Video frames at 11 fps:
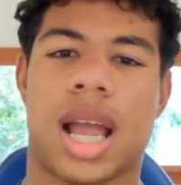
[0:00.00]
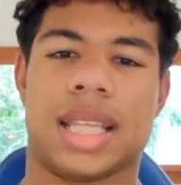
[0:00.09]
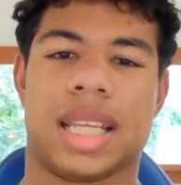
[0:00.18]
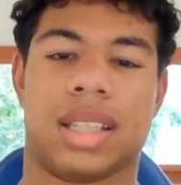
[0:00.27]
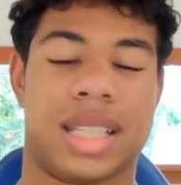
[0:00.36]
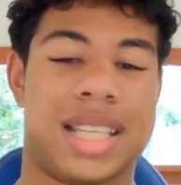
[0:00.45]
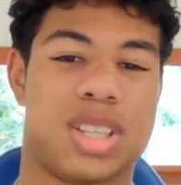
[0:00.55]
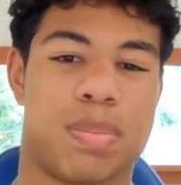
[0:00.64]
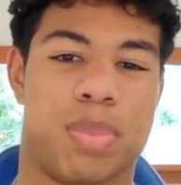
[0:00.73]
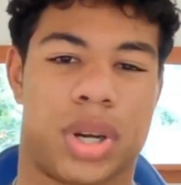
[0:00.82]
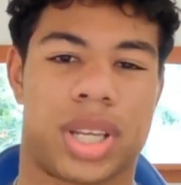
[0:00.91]
And then lead
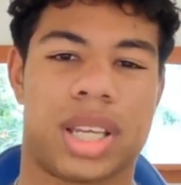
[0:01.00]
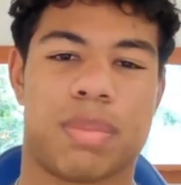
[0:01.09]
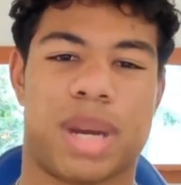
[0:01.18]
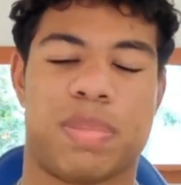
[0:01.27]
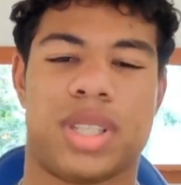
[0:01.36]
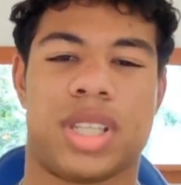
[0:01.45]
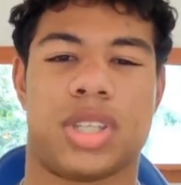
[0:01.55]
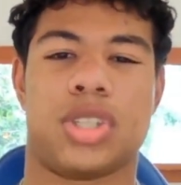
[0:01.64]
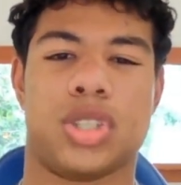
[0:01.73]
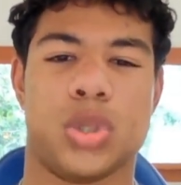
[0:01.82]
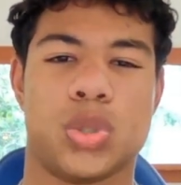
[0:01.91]
to booking might be the
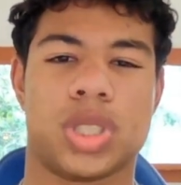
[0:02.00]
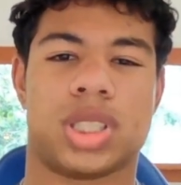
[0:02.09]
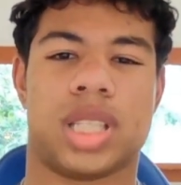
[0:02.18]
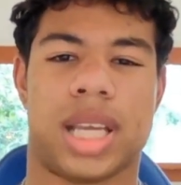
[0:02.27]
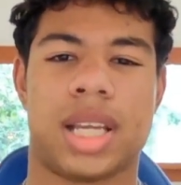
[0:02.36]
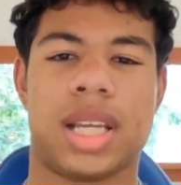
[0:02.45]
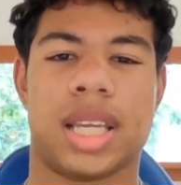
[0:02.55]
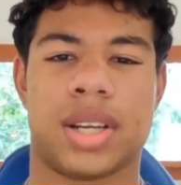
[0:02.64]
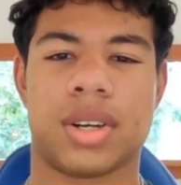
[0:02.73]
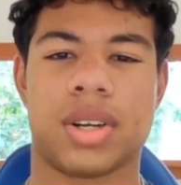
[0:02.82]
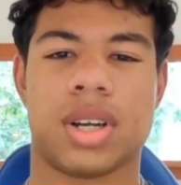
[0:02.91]
hugest thing
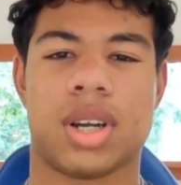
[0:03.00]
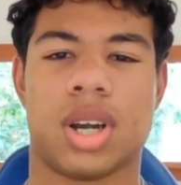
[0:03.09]
here,